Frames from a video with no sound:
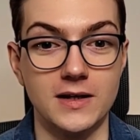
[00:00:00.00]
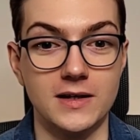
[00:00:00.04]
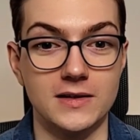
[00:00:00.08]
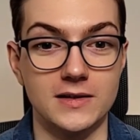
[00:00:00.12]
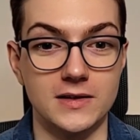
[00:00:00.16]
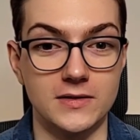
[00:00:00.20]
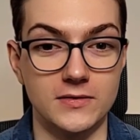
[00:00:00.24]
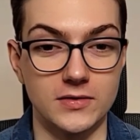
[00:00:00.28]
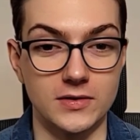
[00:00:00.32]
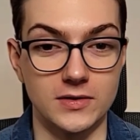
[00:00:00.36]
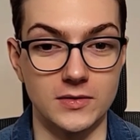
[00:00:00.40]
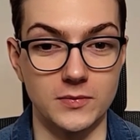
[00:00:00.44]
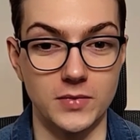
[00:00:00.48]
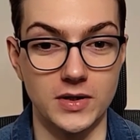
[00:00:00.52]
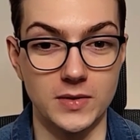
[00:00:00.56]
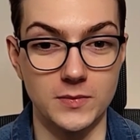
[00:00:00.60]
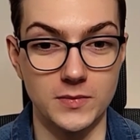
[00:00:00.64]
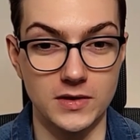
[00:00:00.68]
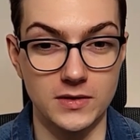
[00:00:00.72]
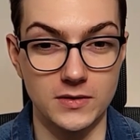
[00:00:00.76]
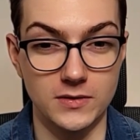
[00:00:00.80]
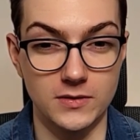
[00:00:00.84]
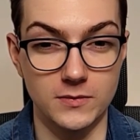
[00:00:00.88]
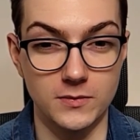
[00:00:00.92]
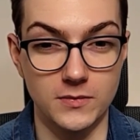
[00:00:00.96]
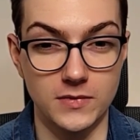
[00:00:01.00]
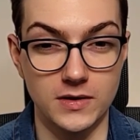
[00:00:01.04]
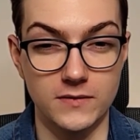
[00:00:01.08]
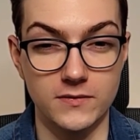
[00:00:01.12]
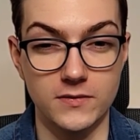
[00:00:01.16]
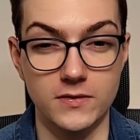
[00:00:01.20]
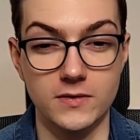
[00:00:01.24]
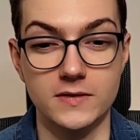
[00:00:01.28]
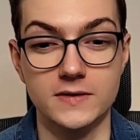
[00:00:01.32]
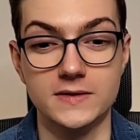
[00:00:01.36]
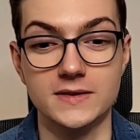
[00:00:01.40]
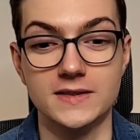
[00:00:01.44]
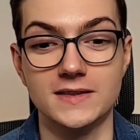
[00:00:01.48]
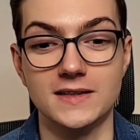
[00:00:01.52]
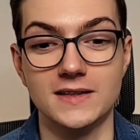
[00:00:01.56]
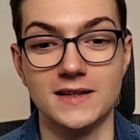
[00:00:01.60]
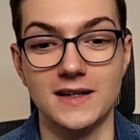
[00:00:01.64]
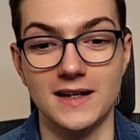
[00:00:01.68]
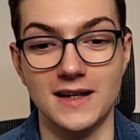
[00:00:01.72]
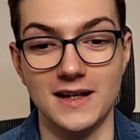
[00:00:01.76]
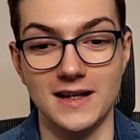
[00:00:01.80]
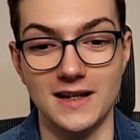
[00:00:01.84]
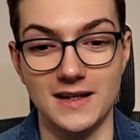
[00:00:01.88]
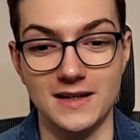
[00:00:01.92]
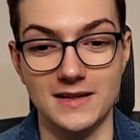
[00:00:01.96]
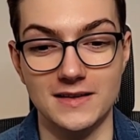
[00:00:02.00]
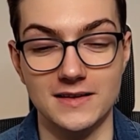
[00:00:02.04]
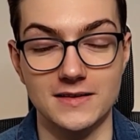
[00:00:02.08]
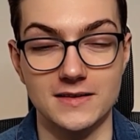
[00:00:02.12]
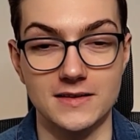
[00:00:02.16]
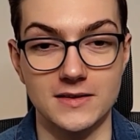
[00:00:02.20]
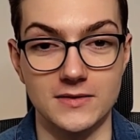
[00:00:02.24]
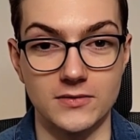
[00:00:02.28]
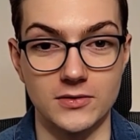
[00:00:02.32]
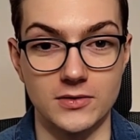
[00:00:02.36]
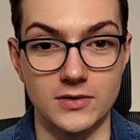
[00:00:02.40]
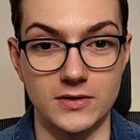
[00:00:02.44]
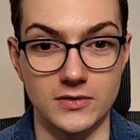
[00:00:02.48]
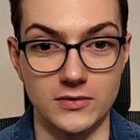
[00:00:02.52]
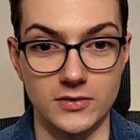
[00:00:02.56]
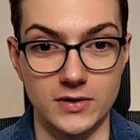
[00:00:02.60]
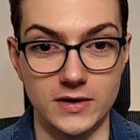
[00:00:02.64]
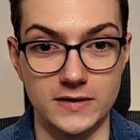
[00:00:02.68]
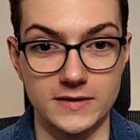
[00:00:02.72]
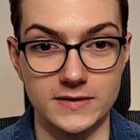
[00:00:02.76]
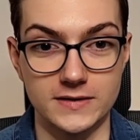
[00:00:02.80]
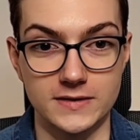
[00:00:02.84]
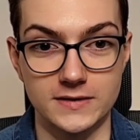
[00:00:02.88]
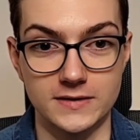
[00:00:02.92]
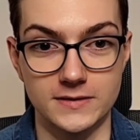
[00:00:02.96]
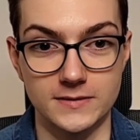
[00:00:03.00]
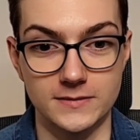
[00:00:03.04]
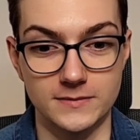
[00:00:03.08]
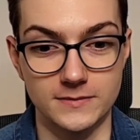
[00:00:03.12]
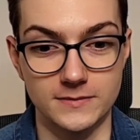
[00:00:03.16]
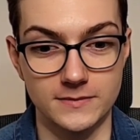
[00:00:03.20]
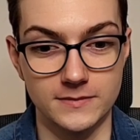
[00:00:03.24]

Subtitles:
different payment methods and different rates.